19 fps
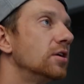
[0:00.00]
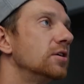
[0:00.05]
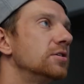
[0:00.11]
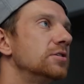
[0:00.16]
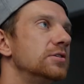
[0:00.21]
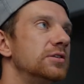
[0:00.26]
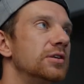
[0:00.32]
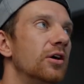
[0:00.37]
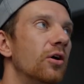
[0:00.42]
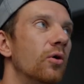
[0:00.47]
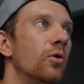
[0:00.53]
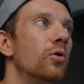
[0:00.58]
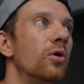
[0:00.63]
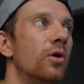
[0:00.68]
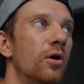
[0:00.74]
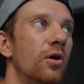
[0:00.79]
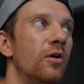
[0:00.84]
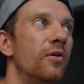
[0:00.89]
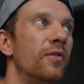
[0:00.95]

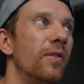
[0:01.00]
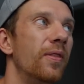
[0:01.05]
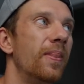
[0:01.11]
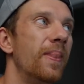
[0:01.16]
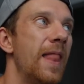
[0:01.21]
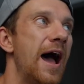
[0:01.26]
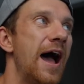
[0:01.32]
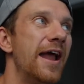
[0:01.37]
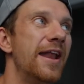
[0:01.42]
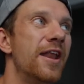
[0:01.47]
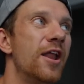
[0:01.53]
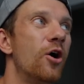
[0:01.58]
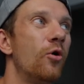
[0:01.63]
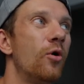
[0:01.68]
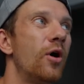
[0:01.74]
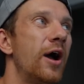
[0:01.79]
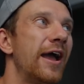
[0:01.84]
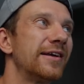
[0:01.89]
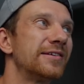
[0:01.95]
So I
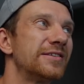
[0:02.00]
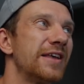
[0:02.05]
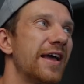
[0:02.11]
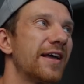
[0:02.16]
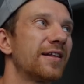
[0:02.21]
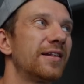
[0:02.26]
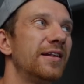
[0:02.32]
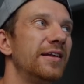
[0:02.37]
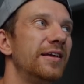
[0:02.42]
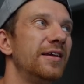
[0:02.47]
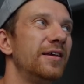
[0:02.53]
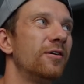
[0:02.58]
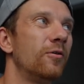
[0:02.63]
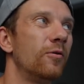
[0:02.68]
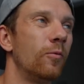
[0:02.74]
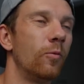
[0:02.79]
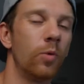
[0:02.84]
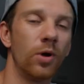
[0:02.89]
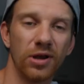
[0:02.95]
know exactly
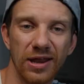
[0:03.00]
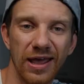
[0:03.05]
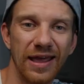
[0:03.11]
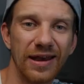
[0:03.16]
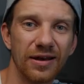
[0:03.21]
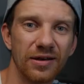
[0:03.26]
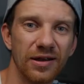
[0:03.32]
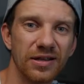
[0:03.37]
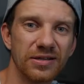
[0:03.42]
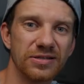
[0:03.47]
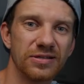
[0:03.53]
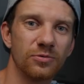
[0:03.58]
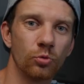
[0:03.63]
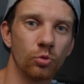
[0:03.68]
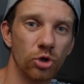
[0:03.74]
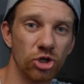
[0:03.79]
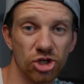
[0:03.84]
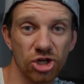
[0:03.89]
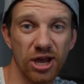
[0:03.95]
what date it is,
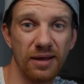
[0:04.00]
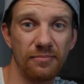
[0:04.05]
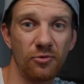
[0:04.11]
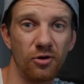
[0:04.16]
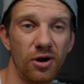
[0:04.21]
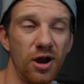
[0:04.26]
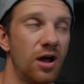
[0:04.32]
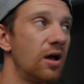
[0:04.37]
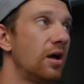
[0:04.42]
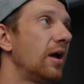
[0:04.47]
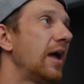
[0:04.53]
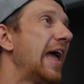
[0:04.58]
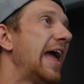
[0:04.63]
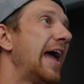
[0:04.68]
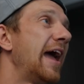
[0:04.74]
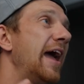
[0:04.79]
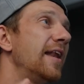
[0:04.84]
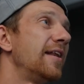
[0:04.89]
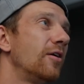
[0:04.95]
which camera,
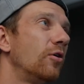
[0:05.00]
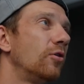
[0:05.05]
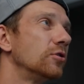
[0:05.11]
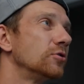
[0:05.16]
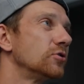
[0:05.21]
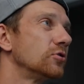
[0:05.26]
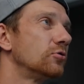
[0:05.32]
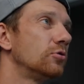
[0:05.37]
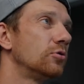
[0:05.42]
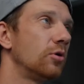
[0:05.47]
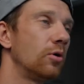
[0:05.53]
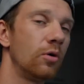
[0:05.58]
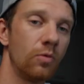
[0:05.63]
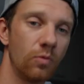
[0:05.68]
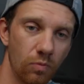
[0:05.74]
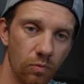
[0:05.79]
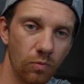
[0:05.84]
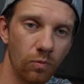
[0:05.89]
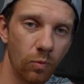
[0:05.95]
and also
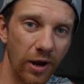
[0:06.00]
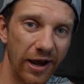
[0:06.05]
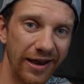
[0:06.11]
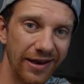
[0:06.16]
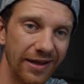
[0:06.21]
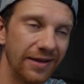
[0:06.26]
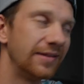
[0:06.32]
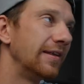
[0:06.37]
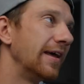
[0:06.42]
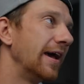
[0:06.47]
what I did